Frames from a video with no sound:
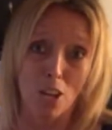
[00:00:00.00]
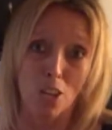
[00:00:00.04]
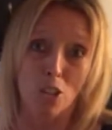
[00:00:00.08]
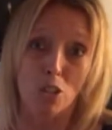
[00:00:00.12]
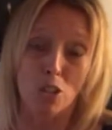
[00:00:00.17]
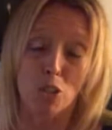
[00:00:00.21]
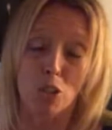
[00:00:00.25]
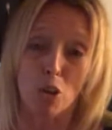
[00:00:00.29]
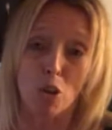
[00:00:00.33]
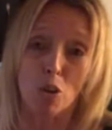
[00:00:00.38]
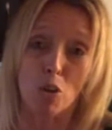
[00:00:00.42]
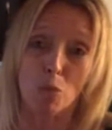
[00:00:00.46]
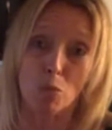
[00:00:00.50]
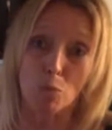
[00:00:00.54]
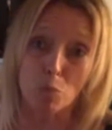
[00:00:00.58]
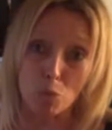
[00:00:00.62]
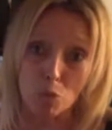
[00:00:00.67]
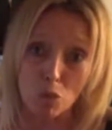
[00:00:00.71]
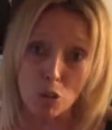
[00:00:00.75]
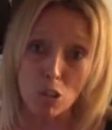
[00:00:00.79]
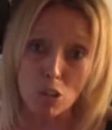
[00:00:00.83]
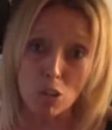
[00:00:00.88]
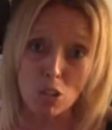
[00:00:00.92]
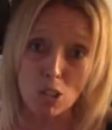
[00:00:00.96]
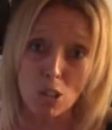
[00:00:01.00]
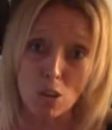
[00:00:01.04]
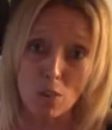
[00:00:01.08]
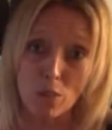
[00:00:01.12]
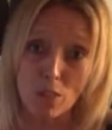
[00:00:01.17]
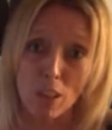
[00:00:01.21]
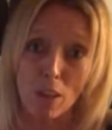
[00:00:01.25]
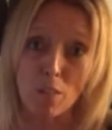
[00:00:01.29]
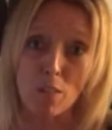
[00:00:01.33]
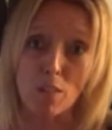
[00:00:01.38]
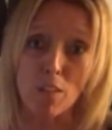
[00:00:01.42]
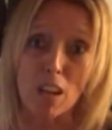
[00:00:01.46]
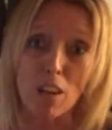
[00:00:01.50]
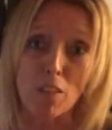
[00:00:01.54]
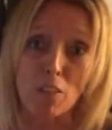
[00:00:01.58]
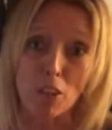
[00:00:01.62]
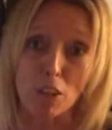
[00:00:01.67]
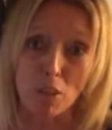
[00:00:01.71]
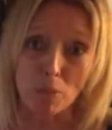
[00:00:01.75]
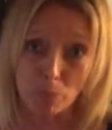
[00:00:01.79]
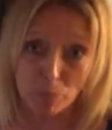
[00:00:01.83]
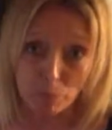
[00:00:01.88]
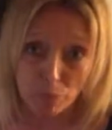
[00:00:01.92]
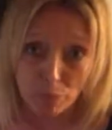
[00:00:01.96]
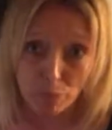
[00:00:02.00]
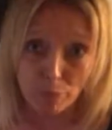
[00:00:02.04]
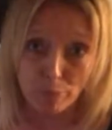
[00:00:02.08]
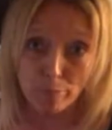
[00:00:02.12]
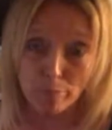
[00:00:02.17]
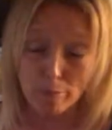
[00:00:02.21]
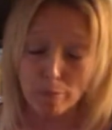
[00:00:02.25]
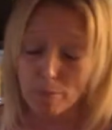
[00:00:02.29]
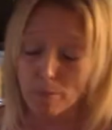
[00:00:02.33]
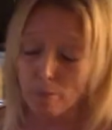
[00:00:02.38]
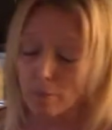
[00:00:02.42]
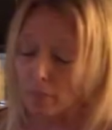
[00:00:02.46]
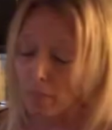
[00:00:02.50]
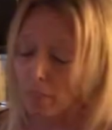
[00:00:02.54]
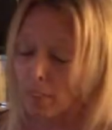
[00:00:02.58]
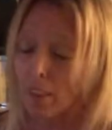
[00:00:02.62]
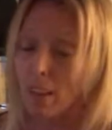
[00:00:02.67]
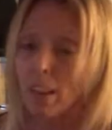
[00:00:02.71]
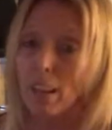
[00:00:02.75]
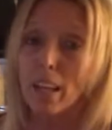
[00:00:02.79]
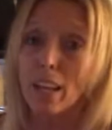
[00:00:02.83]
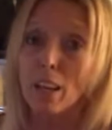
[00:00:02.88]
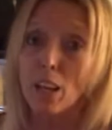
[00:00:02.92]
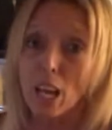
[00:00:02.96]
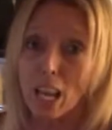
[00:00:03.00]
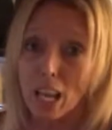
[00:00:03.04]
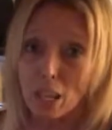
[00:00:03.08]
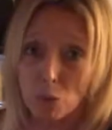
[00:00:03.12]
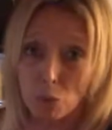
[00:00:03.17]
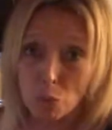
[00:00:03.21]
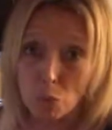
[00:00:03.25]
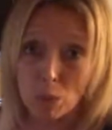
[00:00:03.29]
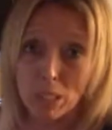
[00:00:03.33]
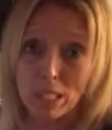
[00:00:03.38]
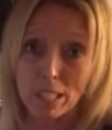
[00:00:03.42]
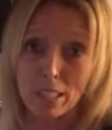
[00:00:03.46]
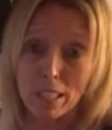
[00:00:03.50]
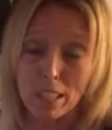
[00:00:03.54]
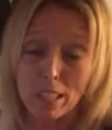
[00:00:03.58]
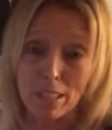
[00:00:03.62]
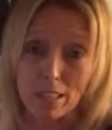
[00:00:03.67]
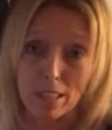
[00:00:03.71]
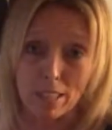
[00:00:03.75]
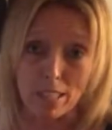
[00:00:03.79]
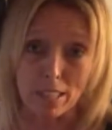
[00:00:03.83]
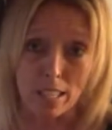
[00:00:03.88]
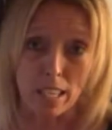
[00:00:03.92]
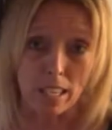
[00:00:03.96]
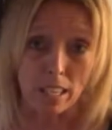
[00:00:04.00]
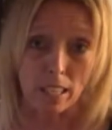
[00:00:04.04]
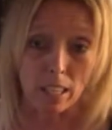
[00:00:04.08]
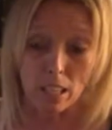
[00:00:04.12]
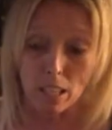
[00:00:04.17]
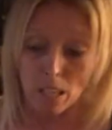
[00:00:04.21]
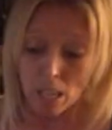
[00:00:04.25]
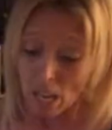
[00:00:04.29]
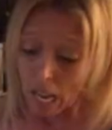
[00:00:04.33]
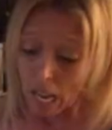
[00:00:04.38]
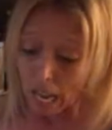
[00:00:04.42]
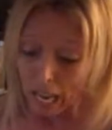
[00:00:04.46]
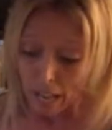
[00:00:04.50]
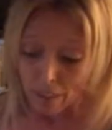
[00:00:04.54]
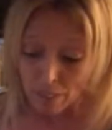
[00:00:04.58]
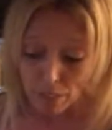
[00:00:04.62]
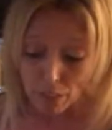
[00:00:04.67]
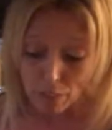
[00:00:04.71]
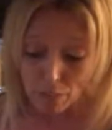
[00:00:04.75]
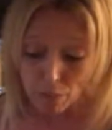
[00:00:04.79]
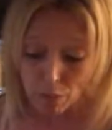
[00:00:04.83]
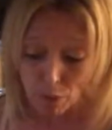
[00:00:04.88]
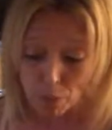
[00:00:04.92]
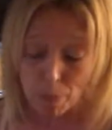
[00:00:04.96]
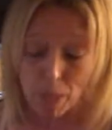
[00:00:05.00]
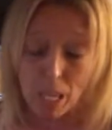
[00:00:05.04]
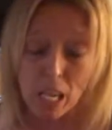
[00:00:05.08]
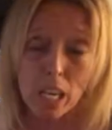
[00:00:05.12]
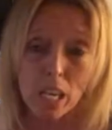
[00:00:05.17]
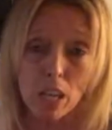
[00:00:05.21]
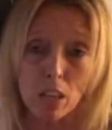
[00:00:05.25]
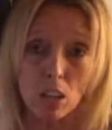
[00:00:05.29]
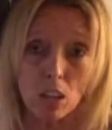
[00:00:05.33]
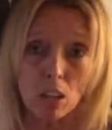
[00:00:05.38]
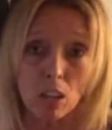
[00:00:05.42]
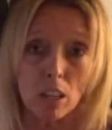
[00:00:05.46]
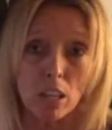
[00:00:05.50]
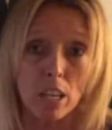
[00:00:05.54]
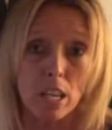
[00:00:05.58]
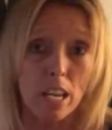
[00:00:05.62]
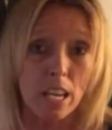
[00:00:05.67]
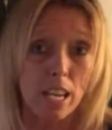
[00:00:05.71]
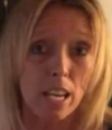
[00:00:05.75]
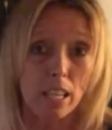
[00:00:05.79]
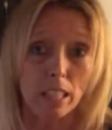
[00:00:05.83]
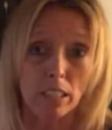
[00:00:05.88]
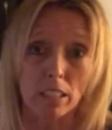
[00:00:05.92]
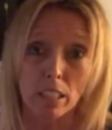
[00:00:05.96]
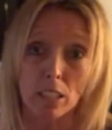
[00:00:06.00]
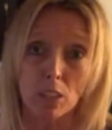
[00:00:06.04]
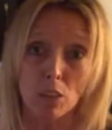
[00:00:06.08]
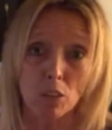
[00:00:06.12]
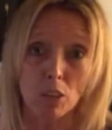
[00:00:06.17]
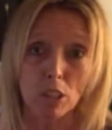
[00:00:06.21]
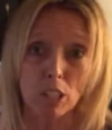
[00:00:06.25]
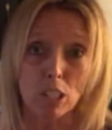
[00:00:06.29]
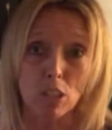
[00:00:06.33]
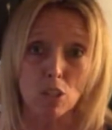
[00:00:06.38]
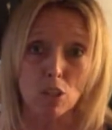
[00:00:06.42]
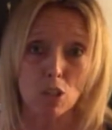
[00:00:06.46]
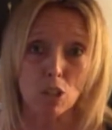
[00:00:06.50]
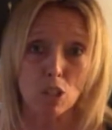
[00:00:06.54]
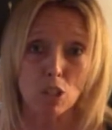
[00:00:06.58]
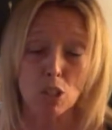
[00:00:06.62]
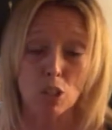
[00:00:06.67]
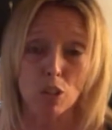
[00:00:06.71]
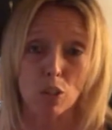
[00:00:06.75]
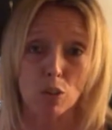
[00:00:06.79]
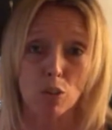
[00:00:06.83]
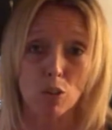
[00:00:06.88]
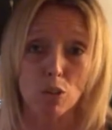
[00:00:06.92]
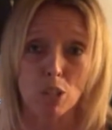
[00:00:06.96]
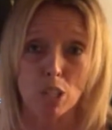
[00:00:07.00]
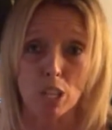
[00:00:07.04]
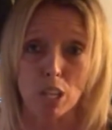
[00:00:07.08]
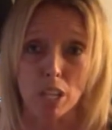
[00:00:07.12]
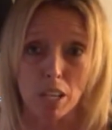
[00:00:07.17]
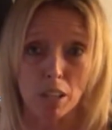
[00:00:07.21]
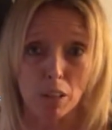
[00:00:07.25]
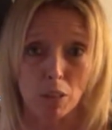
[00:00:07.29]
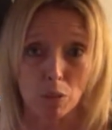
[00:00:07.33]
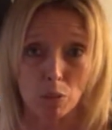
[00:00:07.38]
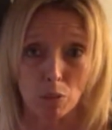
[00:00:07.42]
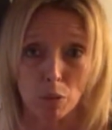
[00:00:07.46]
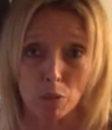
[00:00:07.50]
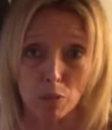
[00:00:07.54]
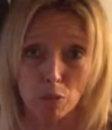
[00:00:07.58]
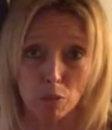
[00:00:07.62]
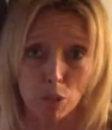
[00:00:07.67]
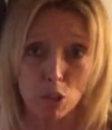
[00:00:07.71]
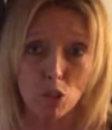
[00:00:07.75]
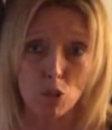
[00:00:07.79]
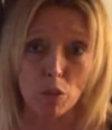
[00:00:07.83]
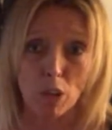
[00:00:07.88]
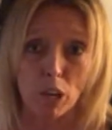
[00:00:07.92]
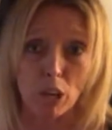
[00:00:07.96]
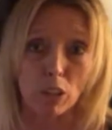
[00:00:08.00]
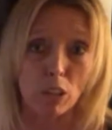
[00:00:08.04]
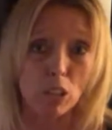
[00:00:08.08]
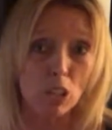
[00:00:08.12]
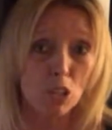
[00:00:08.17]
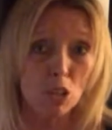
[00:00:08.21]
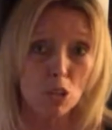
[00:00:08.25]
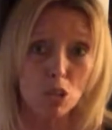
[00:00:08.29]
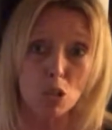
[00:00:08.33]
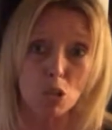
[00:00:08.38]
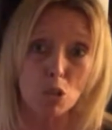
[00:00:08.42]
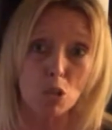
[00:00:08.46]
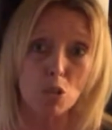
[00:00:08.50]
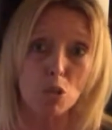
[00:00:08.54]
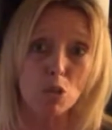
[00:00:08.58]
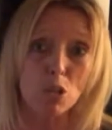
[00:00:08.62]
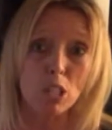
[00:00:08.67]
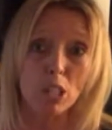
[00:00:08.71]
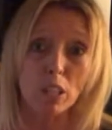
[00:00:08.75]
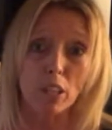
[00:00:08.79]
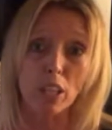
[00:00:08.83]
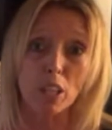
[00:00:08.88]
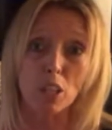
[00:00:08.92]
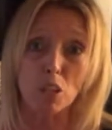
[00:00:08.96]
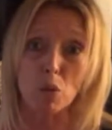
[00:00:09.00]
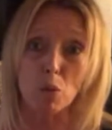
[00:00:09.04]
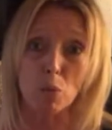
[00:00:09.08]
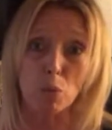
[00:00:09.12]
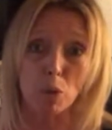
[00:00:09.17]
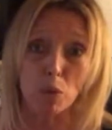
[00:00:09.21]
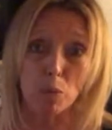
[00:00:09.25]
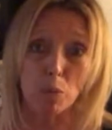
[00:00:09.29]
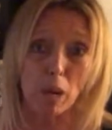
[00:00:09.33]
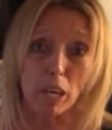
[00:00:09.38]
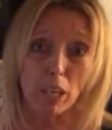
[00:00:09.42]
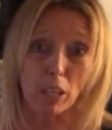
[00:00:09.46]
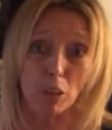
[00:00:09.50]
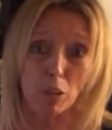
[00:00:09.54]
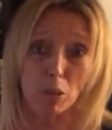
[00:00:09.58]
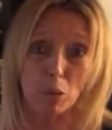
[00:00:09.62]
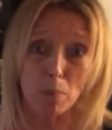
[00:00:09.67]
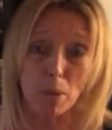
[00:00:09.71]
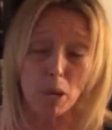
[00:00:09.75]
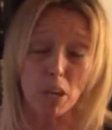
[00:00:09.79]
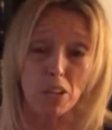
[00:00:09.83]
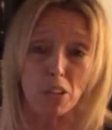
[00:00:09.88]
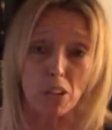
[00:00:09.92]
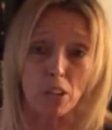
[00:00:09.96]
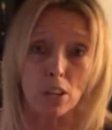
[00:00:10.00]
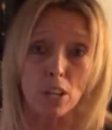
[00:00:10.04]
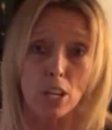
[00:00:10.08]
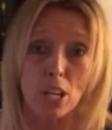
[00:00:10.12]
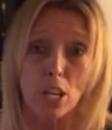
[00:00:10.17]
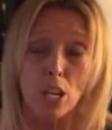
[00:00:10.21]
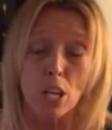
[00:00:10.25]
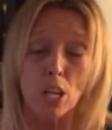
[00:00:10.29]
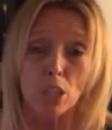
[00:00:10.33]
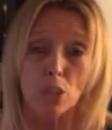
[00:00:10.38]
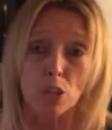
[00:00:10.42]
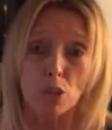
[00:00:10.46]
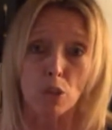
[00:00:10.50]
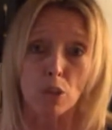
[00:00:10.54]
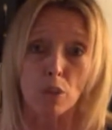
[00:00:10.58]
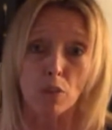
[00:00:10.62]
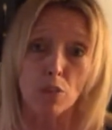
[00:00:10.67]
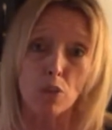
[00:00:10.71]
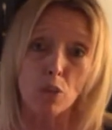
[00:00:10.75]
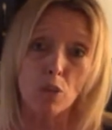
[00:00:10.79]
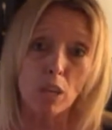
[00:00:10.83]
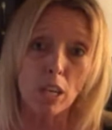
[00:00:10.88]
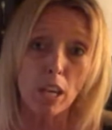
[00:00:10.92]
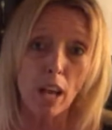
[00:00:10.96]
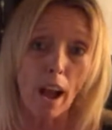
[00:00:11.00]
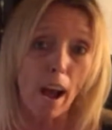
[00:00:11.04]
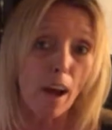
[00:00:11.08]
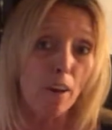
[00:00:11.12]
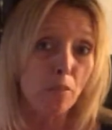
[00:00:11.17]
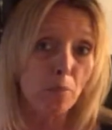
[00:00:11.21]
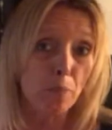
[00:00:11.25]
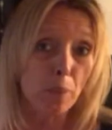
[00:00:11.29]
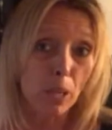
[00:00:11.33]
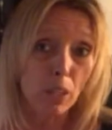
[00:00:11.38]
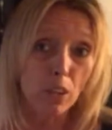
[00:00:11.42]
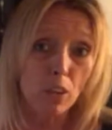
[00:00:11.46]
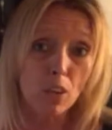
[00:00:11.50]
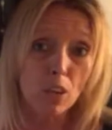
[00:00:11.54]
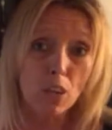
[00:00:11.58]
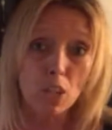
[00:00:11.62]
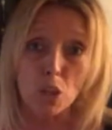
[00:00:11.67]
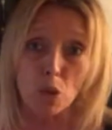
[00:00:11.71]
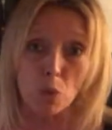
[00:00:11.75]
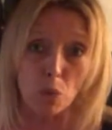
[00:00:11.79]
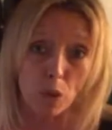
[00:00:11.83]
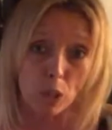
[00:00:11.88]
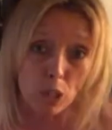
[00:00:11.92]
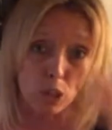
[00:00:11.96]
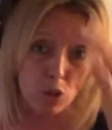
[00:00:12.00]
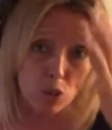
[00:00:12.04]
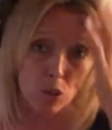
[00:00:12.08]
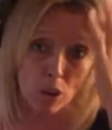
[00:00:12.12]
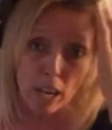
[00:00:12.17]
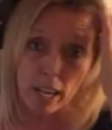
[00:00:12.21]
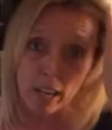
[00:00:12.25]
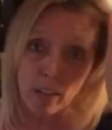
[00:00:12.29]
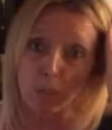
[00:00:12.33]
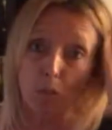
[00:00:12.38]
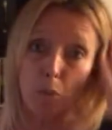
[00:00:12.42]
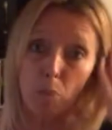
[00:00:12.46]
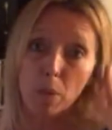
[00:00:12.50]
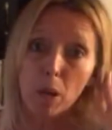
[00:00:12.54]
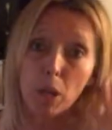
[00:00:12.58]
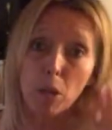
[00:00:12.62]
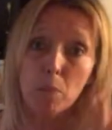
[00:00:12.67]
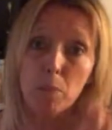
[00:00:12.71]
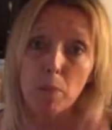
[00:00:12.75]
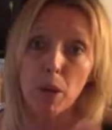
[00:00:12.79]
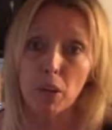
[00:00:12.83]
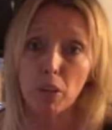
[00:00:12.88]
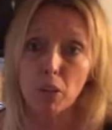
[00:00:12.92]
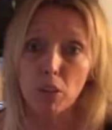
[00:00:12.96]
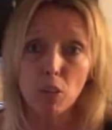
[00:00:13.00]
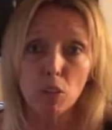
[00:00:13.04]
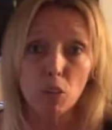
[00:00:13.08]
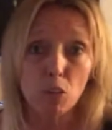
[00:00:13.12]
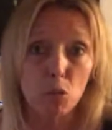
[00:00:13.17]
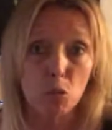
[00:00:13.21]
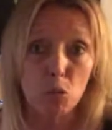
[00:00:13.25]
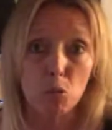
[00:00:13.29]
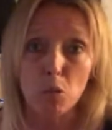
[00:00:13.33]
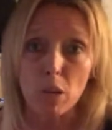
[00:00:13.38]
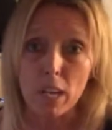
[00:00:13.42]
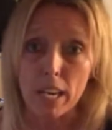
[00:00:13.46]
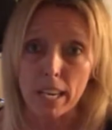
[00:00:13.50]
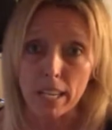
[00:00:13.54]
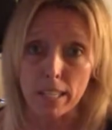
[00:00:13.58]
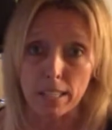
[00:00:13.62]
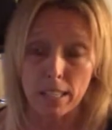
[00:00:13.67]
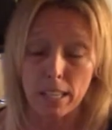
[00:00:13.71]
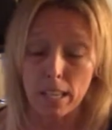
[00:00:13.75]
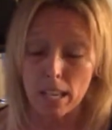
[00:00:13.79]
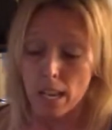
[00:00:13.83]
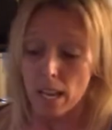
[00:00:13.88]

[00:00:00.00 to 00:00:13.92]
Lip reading: So do yourself that favor and whisk it in the sink. And then from here, it literally just goes in the refrigerator and you just use it like you would regular butter. So if you can have butter and you want to try out the better butter, great.